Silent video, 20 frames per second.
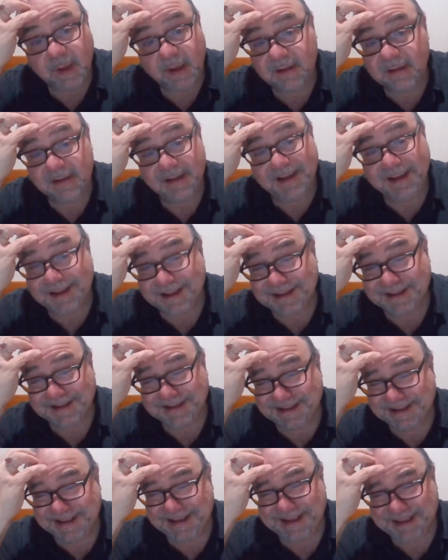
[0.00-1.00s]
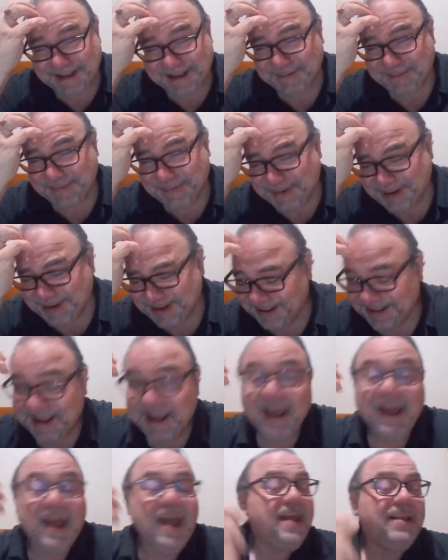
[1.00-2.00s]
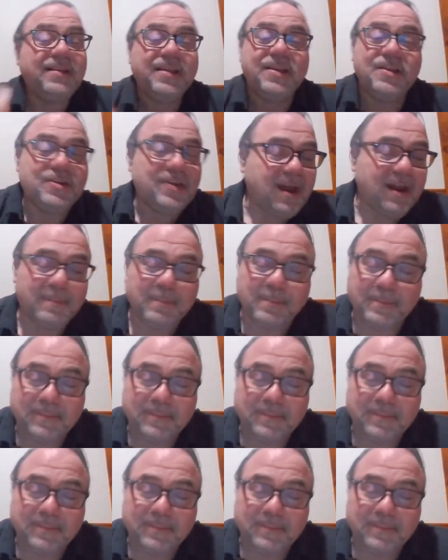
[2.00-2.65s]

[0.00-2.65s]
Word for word: Mancini is going to teach you how to fall, teach you how